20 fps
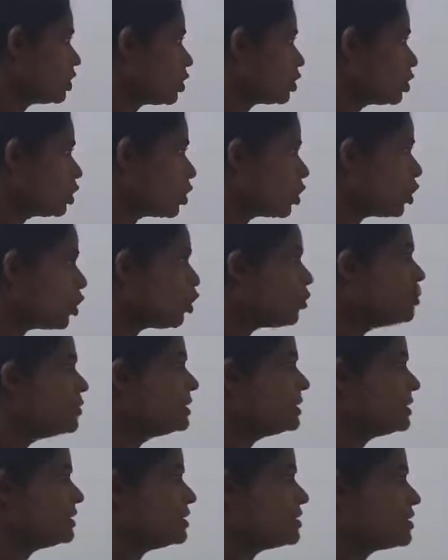
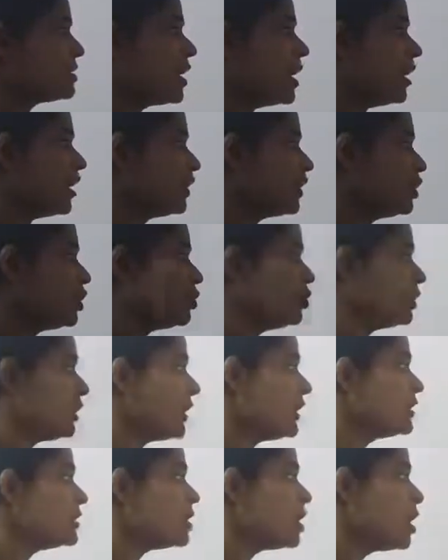Globe is the
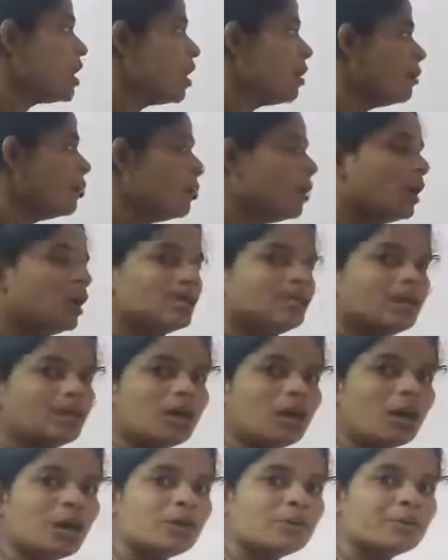accurate
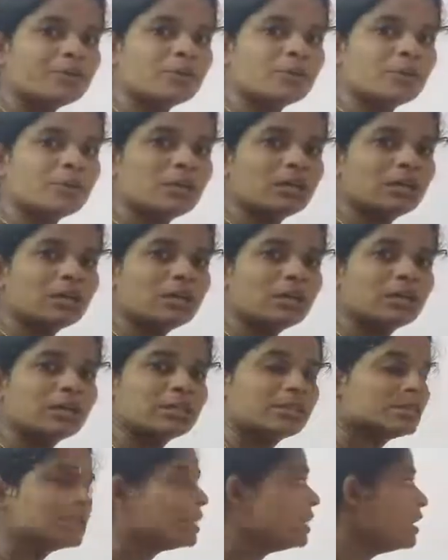model of
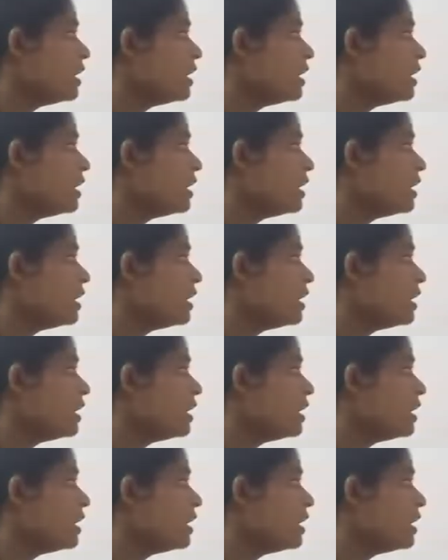earth.